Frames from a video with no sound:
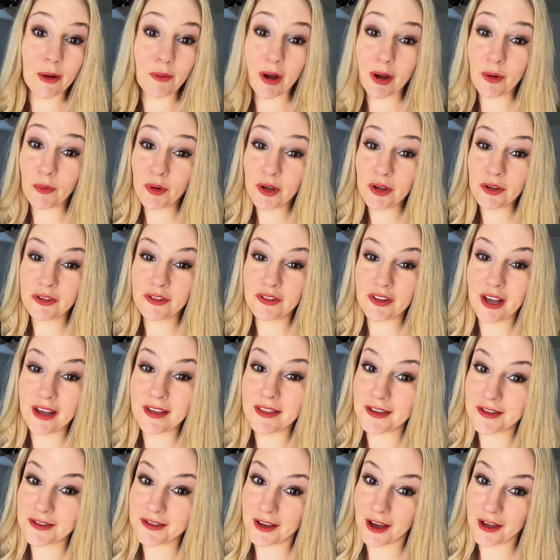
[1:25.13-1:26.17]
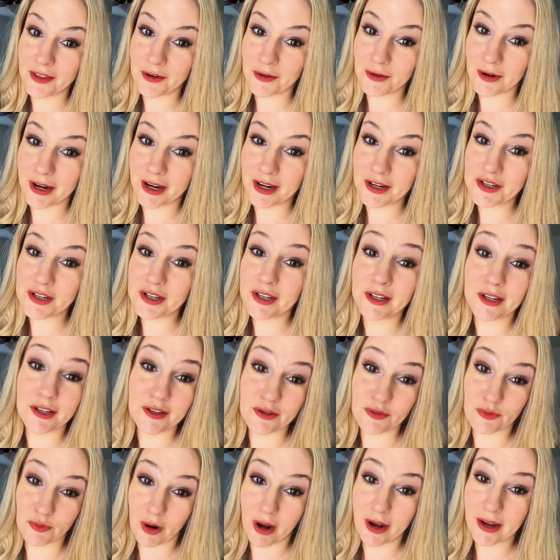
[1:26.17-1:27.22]
Now, I will say this other agent
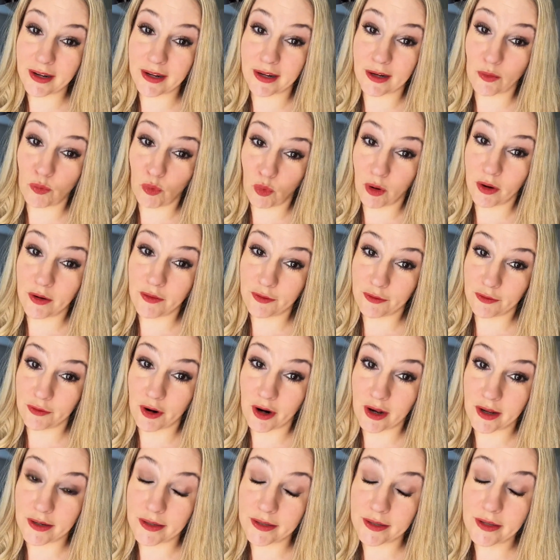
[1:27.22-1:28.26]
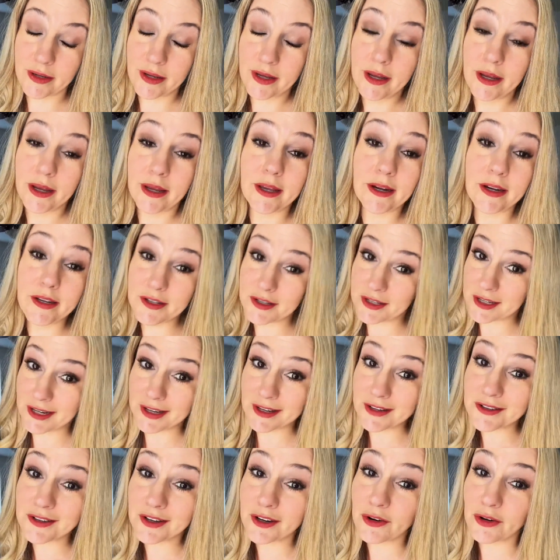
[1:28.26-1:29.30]
is right in one front. It is
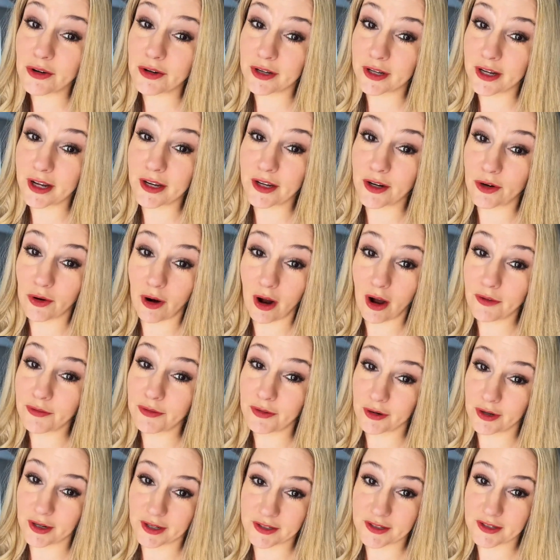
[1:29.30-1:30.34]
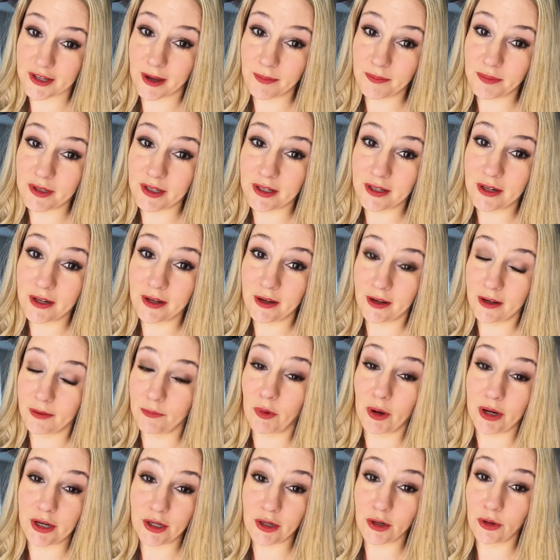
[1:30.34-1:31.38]
easier to get your offer accepted
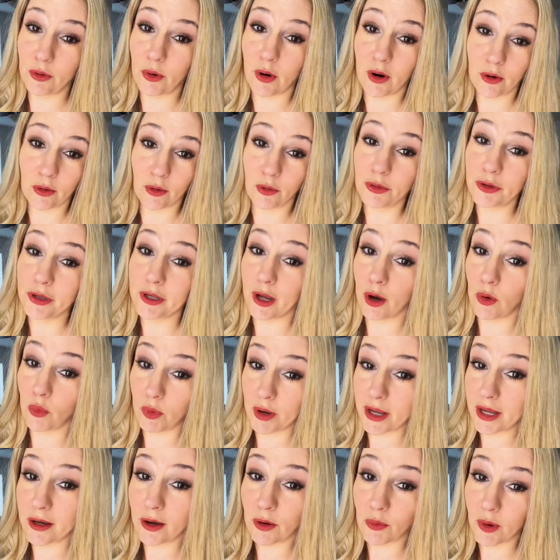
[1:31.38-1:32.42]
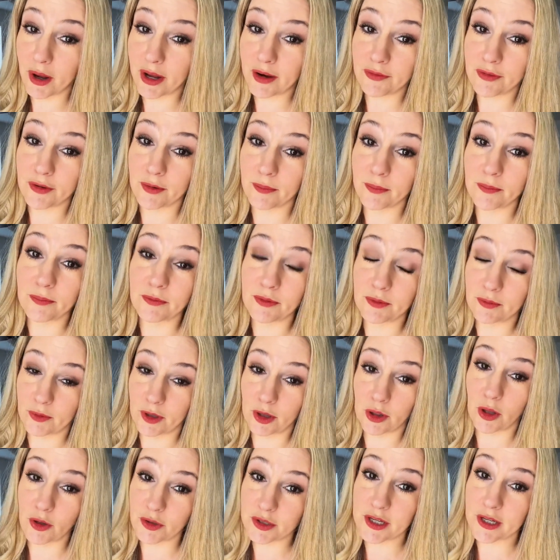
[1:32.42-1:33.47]
when you are only a week away from
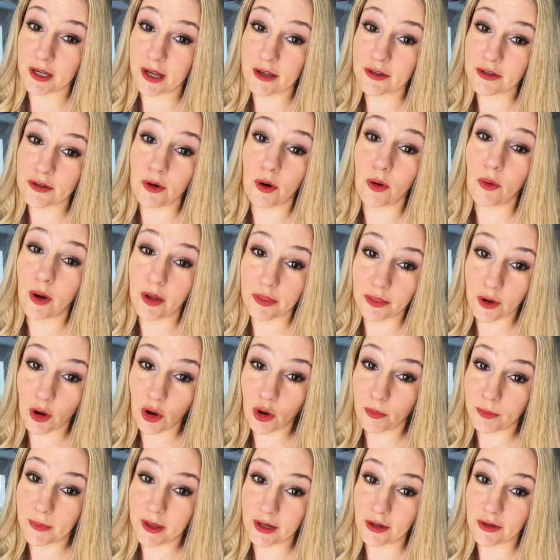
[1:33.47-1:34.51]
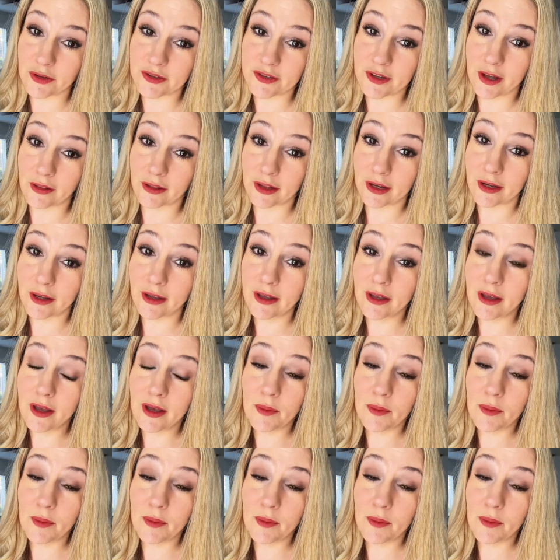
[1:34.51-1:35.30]
closing escrow on the home that you're selling.